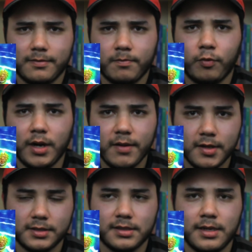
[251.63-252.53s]

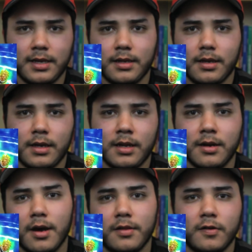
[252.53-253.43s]
Previously, in
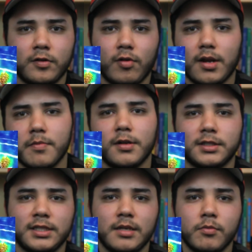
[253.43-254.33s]
other Dragon Ball
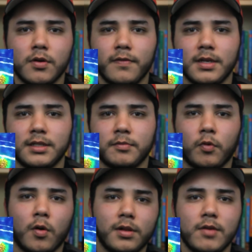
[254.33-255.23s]
Z movies,
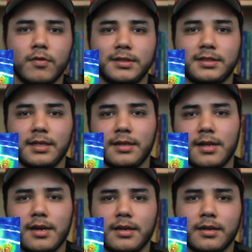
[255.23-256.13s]
Broly was seen
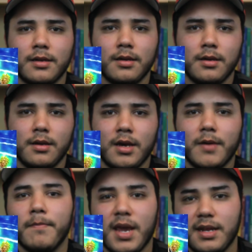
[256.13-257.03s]
like a
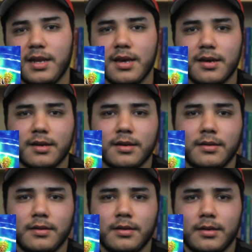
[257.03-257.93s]
maniac,
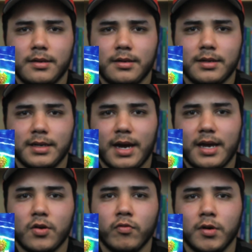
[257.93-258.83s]
a guy
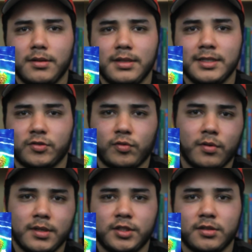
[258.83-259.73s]
who would
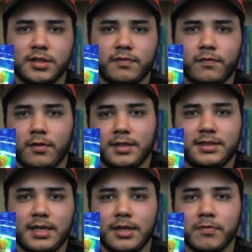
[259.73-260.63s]
destroy just for the
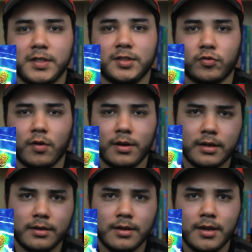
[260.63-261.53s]
sake of
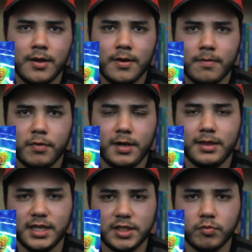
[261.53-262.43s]
destroying. But in
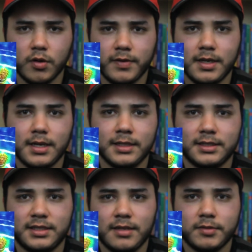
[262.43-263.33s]
this movie, it
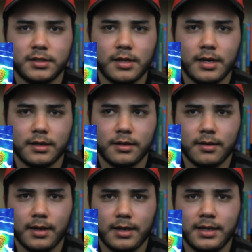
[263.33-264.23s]
seems like
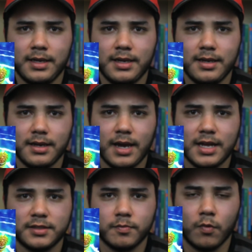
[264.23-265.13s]

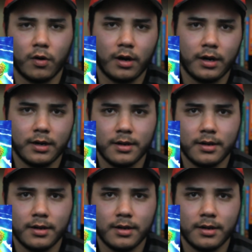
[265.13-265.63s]
he's more